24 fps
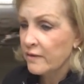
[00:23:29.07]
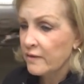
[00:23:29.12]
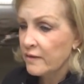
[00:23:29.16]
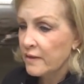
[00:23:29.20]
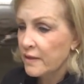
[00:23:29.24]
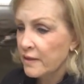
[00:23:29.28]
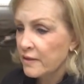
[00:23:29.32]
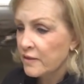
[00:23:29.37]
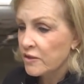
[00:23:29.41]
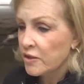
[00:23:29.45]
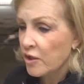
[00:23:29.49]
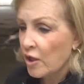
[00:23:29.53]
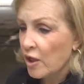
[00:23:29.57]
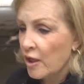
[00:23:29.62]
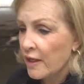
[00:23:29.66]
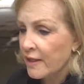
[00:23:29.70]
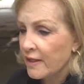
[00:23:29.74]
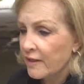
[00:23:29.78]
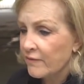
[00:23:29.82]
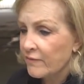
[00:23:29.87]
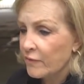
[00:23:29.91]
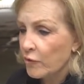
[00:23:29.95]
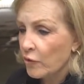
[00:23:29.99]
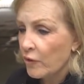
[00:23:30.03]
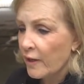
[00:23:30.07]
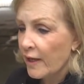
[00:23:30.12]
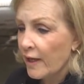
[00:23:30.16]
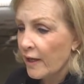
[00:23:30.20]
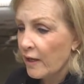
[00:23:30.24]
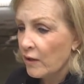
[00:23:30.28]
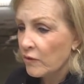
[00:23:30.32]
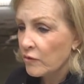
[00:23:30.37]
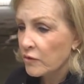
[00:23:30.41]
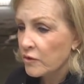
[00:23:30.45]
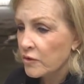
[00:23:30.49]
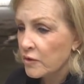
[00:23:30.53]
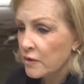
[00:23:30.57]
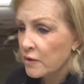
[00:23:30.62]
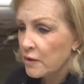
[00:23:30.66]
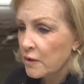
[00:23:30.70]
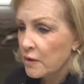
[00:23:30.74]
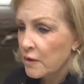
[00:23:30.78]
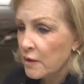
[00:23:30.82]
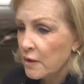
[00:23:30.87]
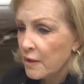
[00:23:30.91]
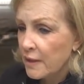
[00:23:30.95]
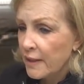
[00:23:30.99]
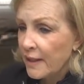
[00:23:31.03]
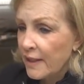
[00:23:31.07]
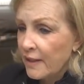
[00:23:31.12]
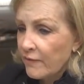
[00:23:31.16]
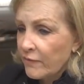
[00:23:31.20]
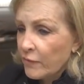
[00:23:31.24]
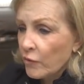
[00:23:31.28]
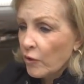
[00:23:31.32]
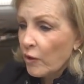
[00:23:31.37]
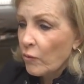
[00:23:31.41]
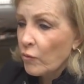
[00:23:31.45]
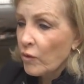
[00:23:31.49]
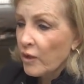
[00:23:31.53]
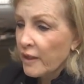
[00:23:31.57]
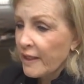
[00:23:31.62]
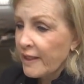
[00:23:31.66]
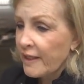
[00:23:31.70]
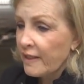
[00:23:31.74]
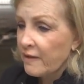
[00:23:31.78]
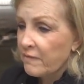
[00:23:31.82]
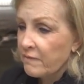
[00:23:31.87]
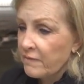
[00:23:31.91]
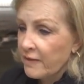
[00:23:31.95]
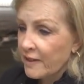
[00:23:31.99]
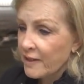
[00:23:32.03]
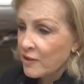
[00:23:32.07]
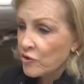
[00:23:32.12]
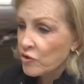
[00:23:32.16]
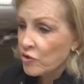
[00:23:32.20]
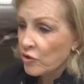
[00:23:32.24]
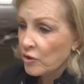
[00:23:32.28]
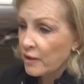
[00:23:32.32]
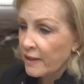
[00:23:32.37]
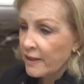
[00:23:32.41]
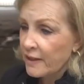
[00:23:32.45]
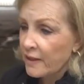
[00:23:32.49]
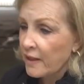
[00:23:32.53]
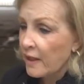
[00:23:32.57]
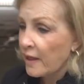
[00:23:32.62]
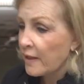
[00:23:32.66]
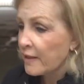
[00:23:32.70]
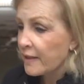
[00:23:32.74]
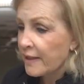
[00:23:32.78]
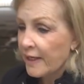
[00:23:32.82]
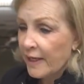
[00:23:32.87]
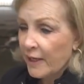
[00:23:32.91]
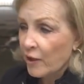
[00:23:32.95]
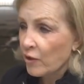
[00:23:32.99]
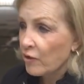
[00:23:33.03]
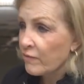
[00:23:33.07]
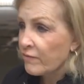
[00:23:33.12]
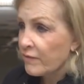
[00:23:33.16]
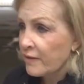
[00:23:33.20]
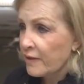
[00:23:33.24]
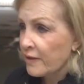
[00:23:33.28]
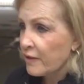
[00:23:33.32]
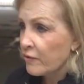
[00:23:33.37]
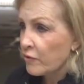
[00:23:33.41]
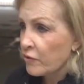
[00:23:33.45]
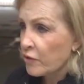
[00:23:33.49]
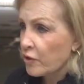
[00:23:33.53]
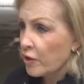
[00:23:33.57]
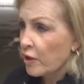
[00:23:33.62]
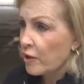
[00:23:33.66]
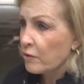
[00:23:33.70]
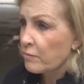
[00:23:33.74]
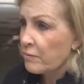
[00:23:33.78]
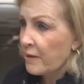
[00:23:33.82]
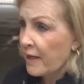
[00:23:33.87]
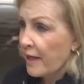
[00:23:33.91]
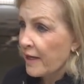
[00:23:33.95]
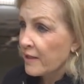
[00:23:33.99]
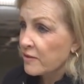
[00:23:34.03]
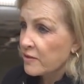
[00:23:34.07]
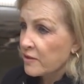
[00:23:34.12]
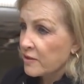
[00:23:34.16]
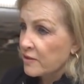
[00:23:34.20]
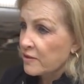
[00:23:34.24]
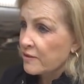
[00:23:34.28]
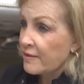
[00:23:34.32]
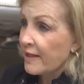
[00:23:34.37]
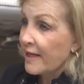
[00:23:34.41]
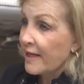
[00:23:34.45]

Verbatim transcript: the dog, if you're out, if you're, will he eventually not care if another dog passes?